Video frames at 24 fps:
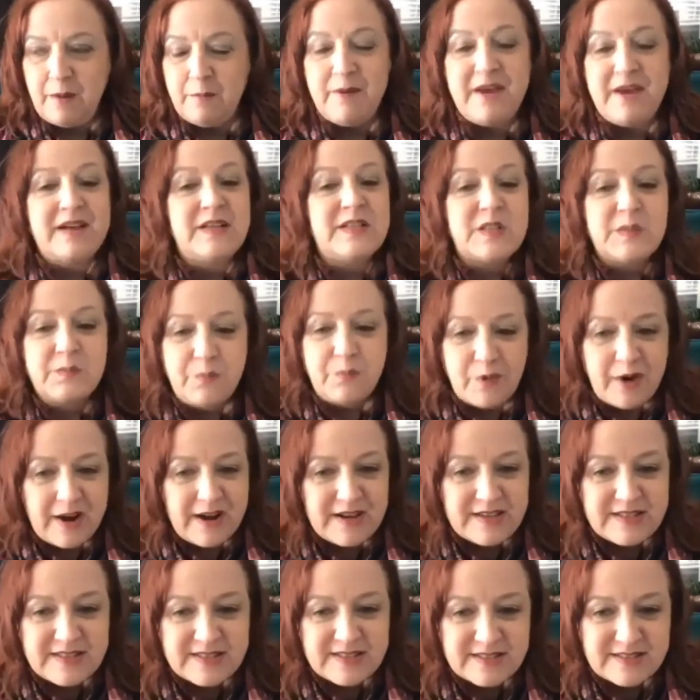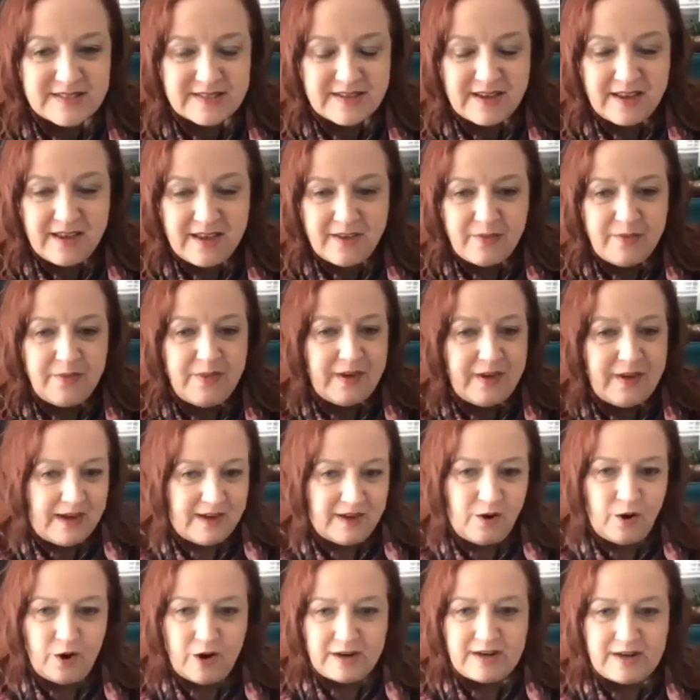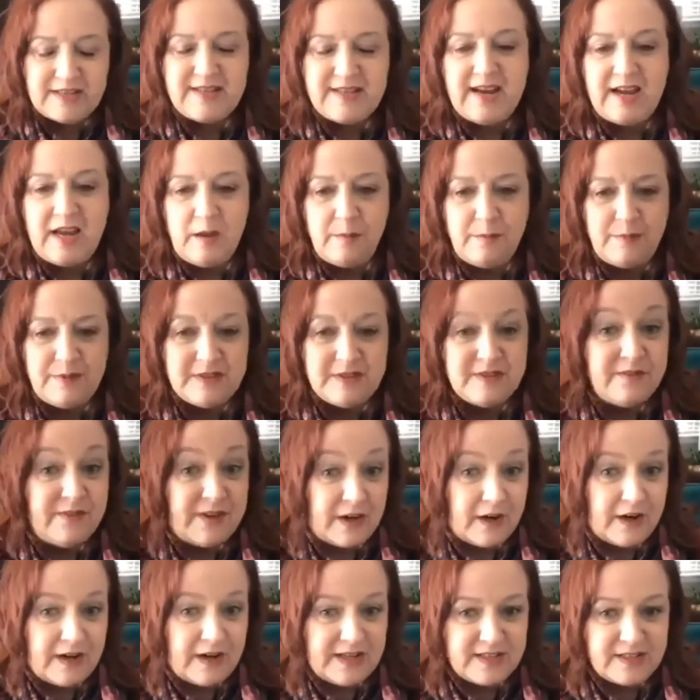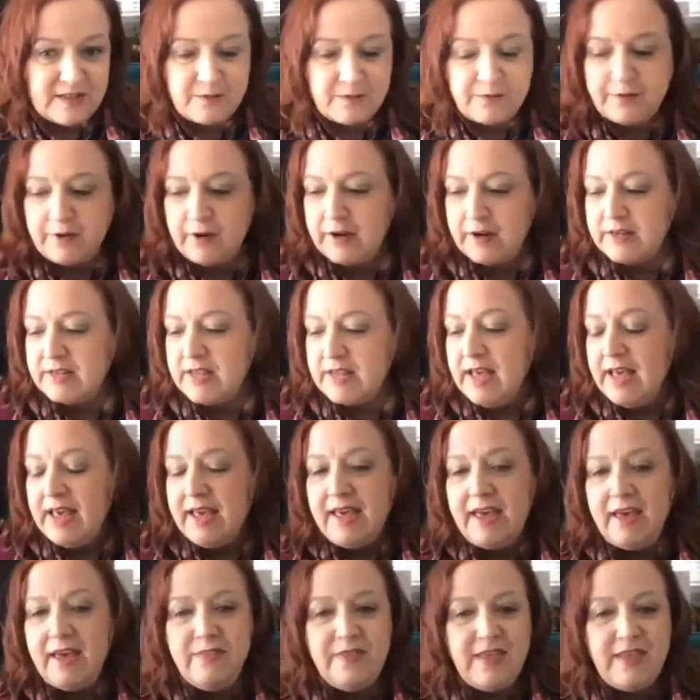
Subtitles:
express that archetype is very different. And